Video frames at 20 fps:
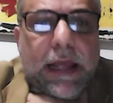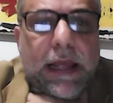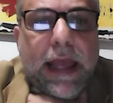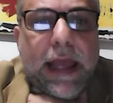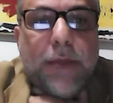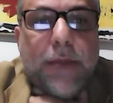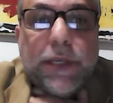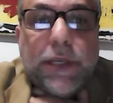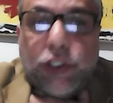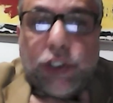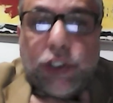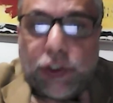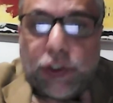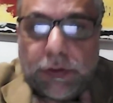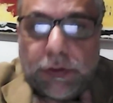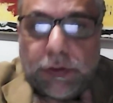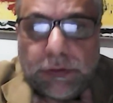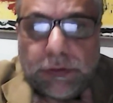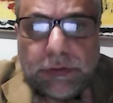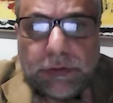a
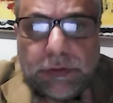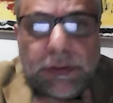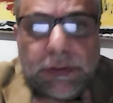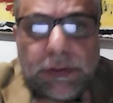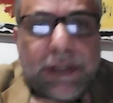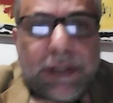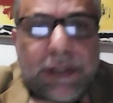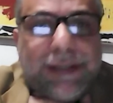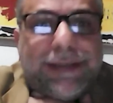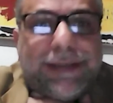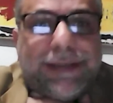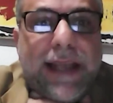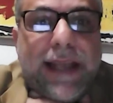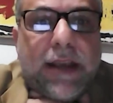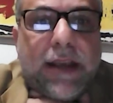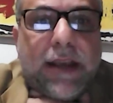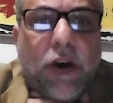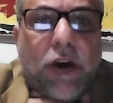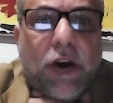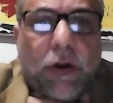mission,
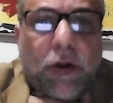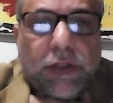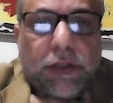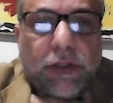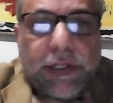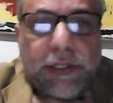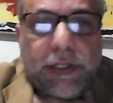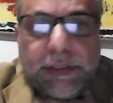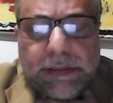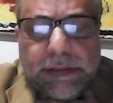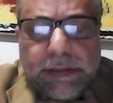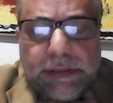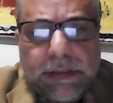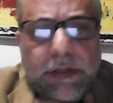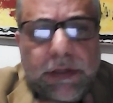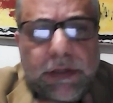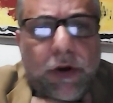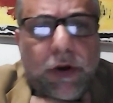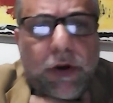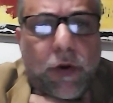stakeholders,
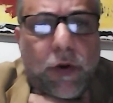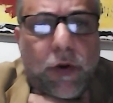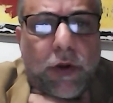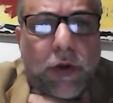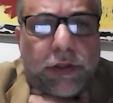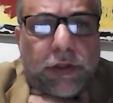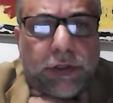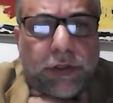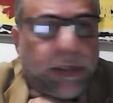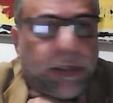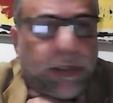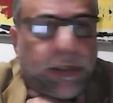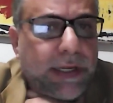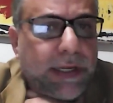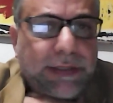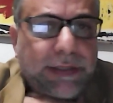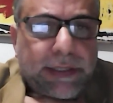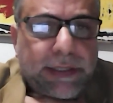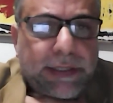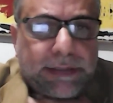or what the
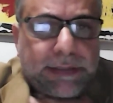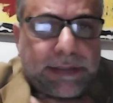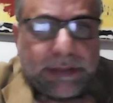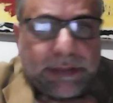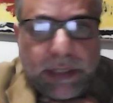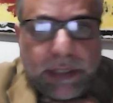interest